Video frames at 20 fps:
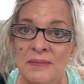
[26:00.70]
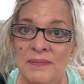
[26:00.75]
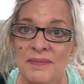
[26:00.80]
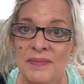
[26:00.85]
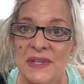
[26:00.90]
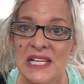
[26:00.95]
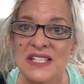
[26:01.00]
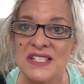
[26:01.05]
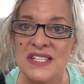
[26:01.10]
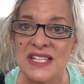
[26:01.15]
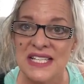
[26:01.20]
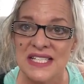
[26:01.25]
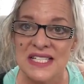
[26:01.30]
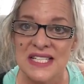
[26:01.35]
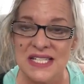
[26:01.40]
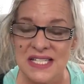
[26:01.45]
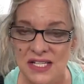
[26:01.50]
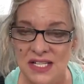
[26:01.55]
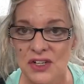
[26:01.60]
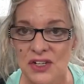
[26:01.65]
is
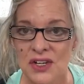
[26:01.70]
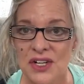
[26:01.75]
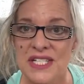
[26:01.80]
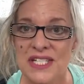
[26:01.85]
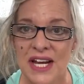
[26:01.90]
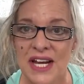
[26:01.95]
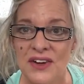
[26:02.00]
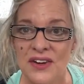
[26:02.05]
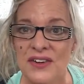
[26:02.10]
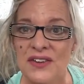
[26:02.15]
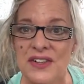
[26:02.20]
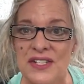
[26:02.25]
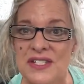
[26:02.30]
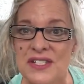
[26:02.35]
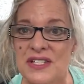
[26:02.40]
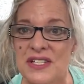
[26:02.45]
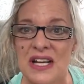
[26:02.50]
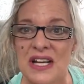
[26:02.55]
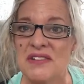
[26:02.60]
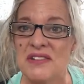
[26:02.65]
considered a
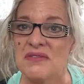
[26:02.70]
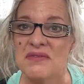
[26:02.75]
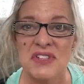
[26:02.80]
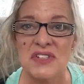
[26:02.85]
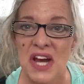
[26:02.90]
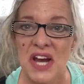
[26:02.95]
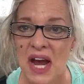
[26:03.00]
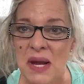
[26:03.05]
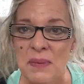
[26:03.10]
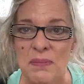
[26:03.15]
terrorist type